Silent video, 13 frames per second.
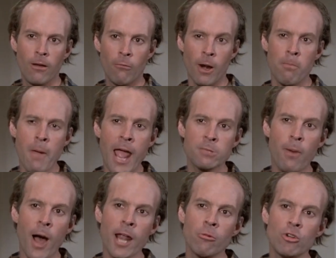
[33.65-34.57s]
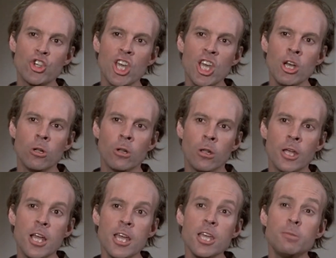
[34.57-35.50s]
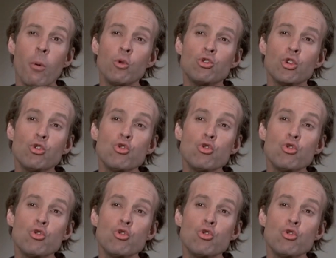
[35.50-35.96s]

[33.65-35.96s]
When a man's partner is killed, he's supposed to